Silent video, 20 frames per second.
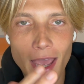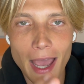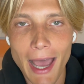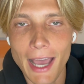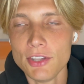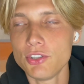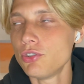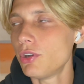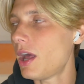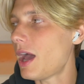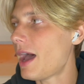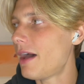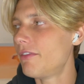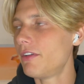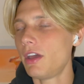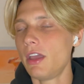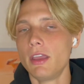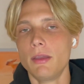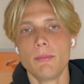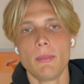I do not have
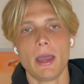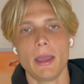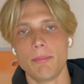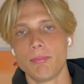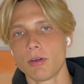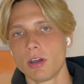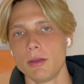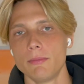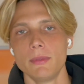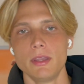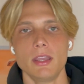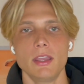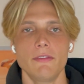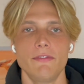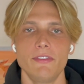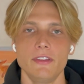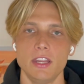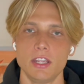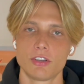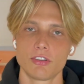it in my apartment.
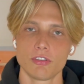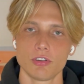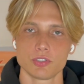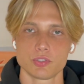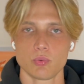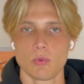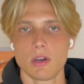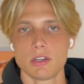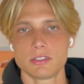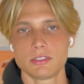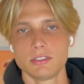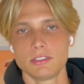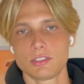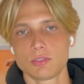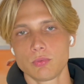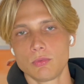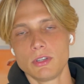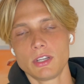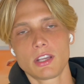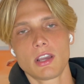If any girls watching
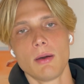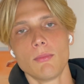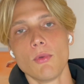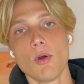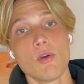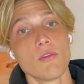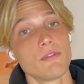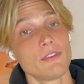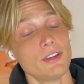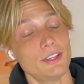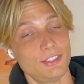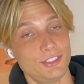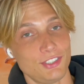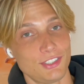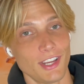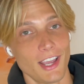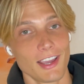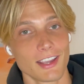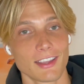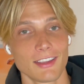this want to come over and
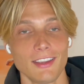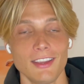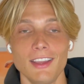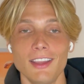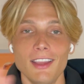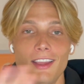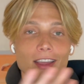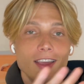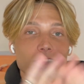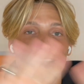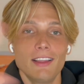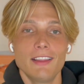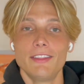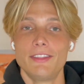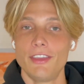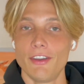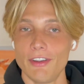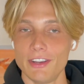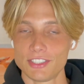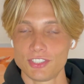check,
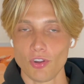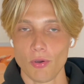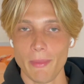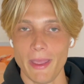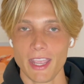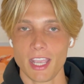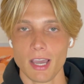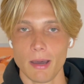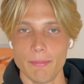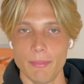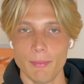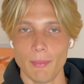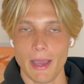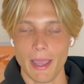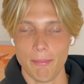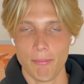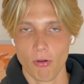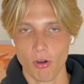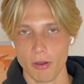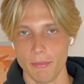there is no makeup in my
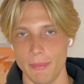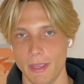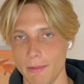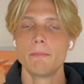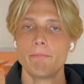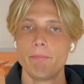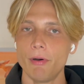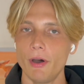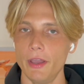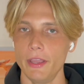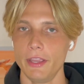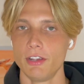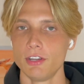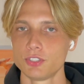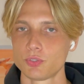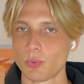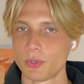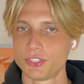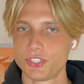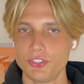apartment. But
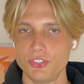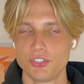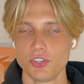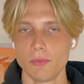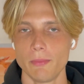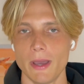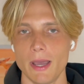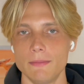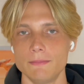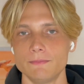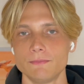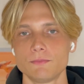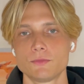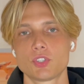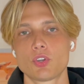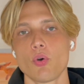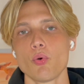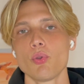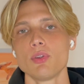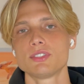here's what you do, man.
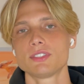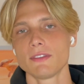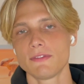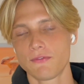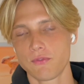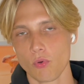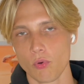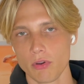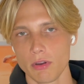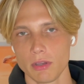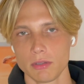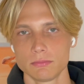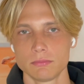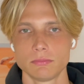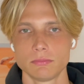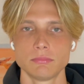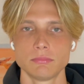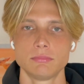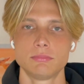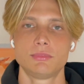Go to Sephora,
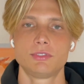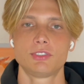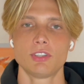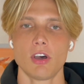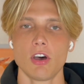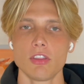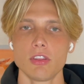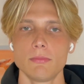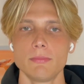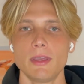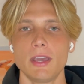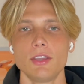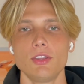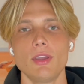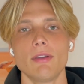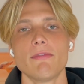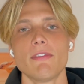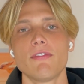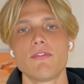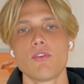tell them that you
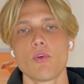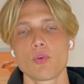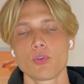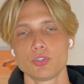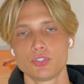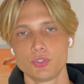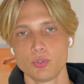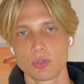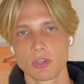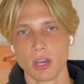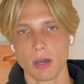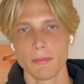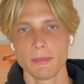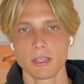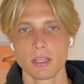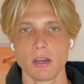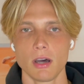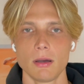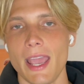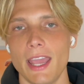have a photo shoot
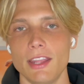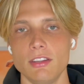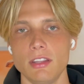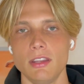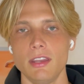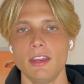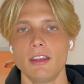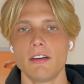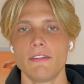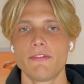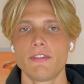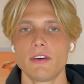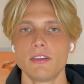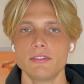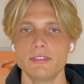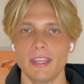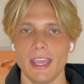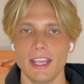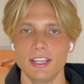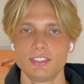coming up and you need a
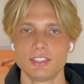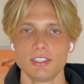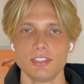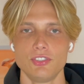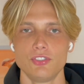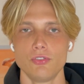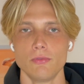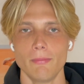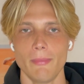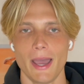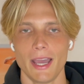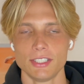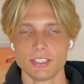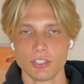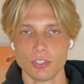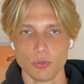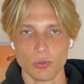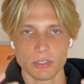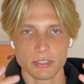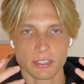foundation to match
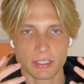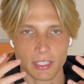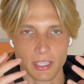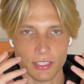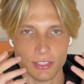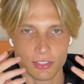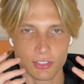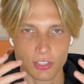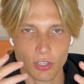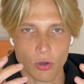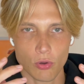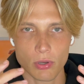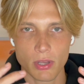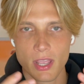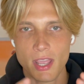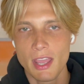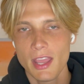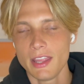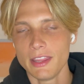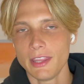your skin tone.
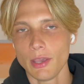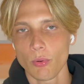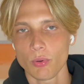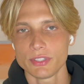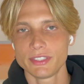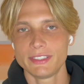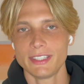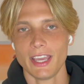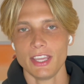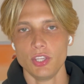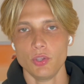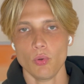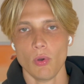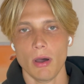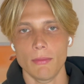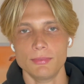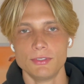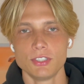that will set you up.